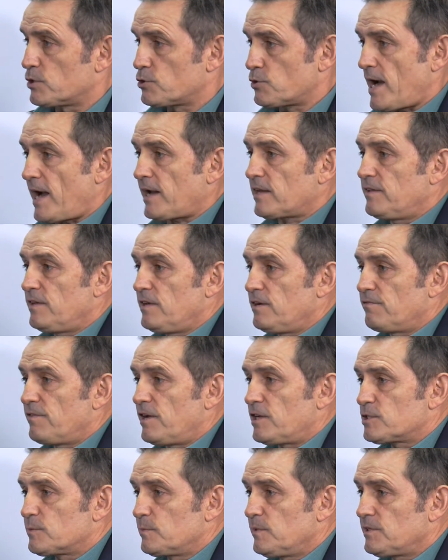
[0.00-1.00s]
attract the
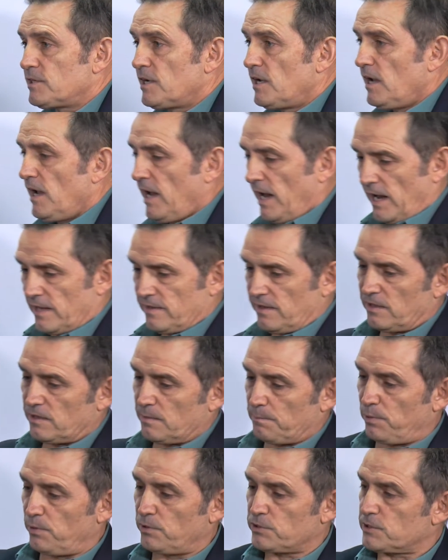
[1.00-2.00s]
investment, and then
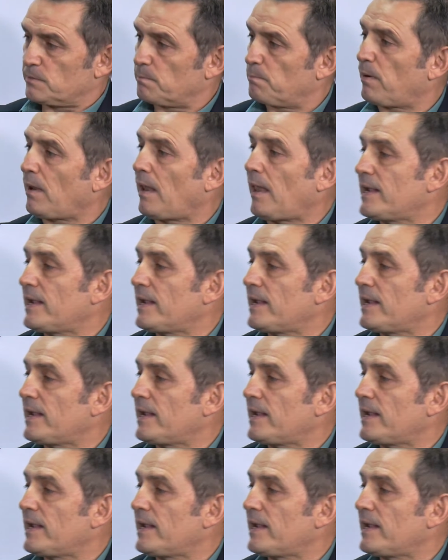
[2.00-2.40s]
the person